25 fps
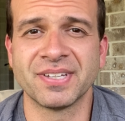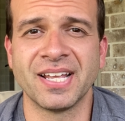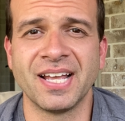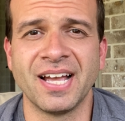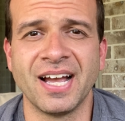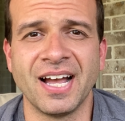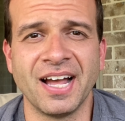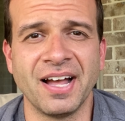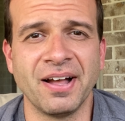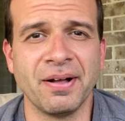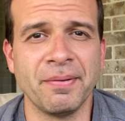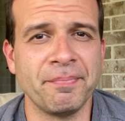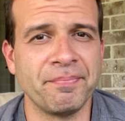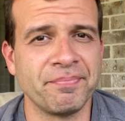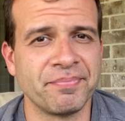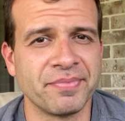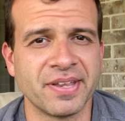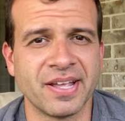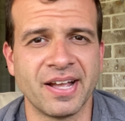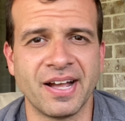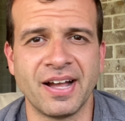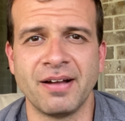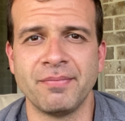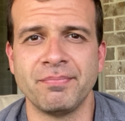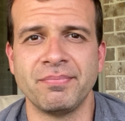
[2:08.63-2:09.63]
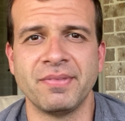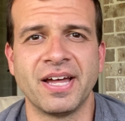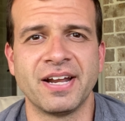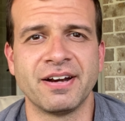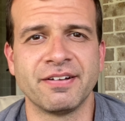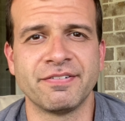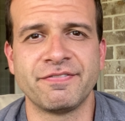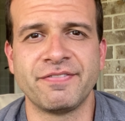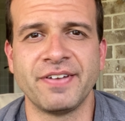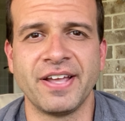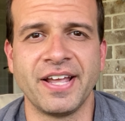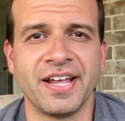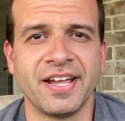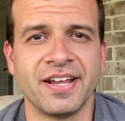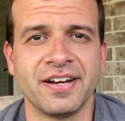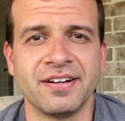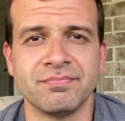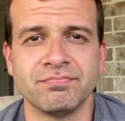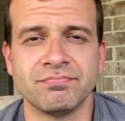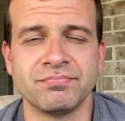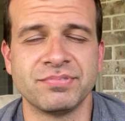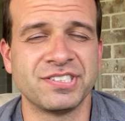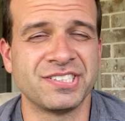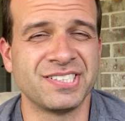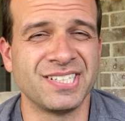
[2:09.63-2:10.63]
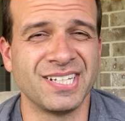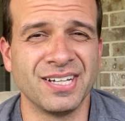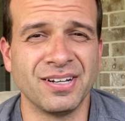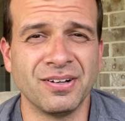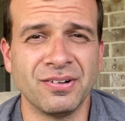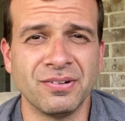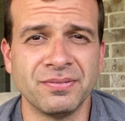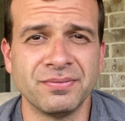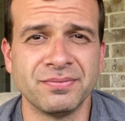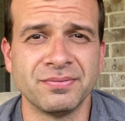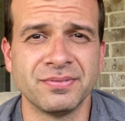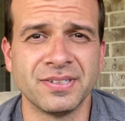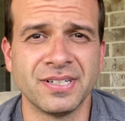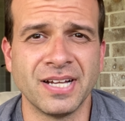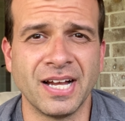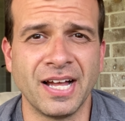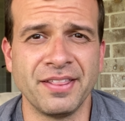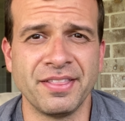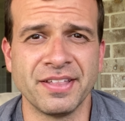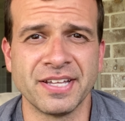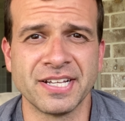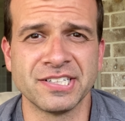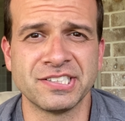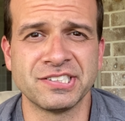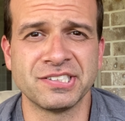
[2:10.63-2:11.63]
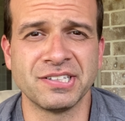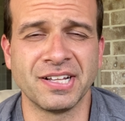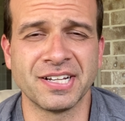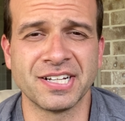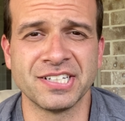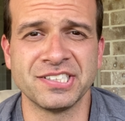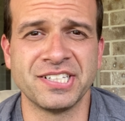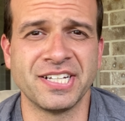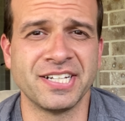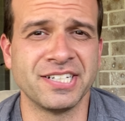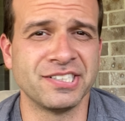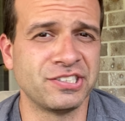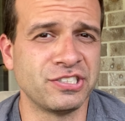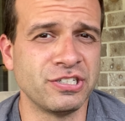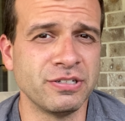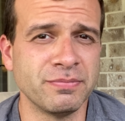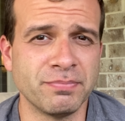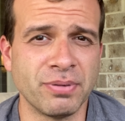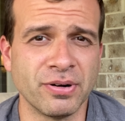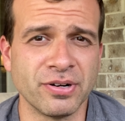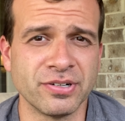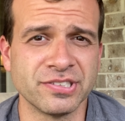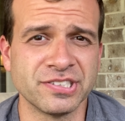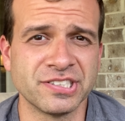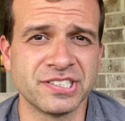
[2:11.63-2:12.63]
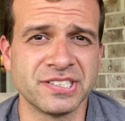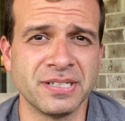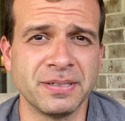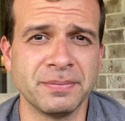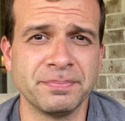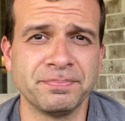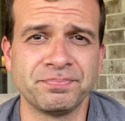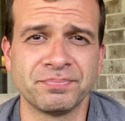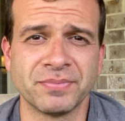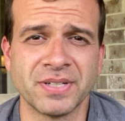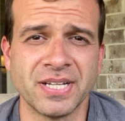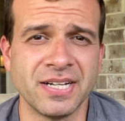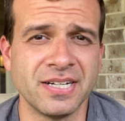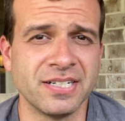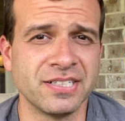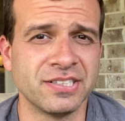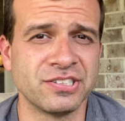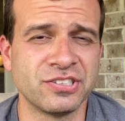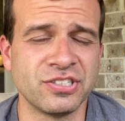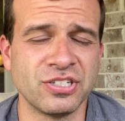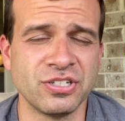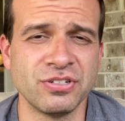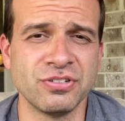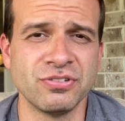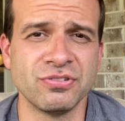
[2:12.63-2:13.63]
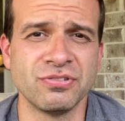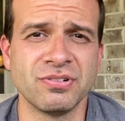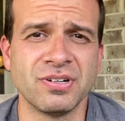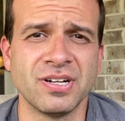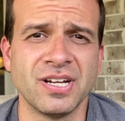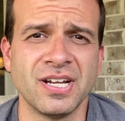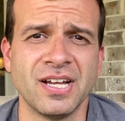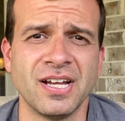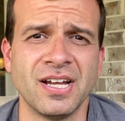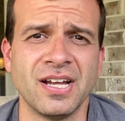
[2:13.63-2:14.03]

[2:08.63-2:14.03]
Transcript: I'm not a fan still. I think it's, like I said, it's too burdensome. It is too